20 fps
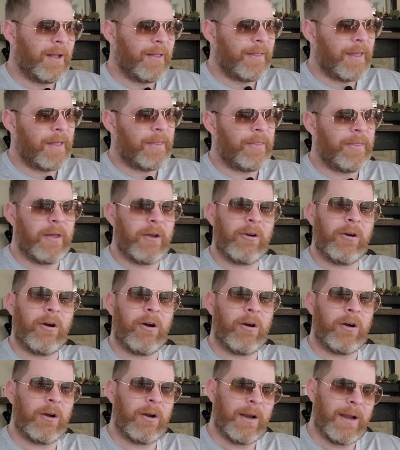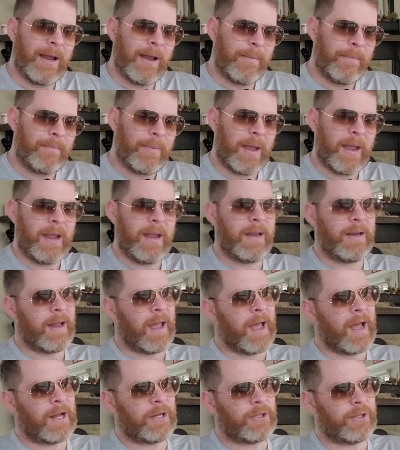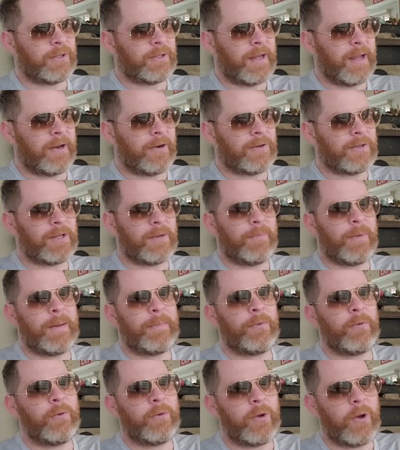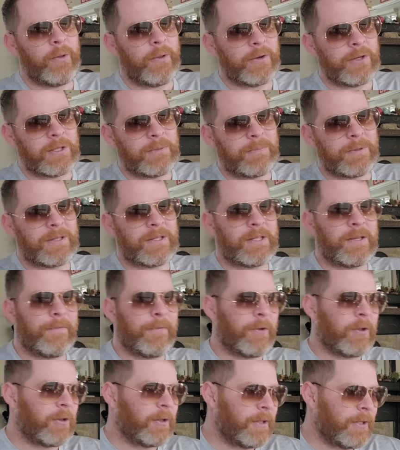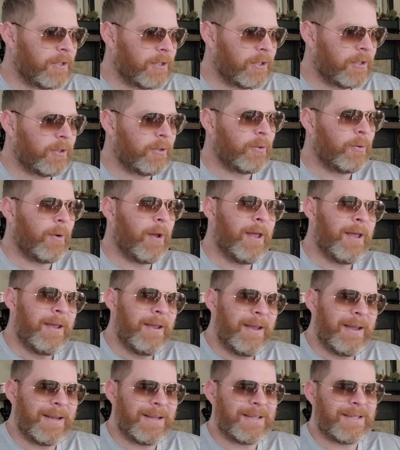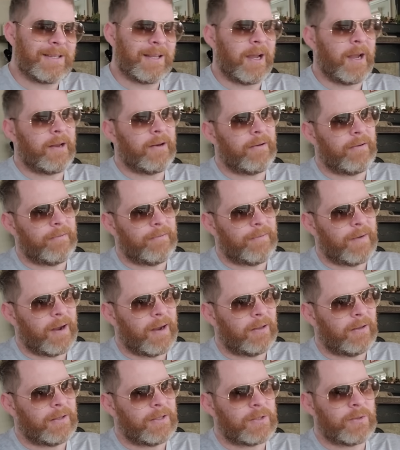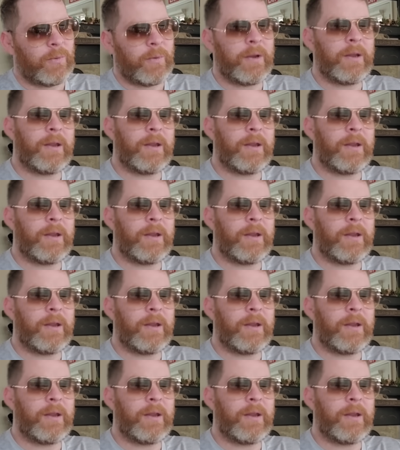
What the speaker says: that there are paid agitators and people who go there specifically to incite violence,